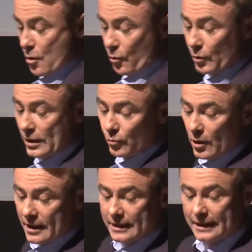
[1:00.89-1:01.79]
We
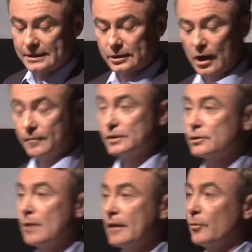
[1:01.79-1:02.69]
run these conferences
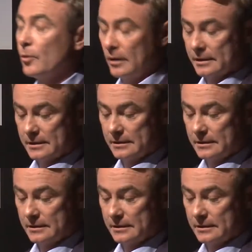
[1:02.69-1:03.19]
around the world,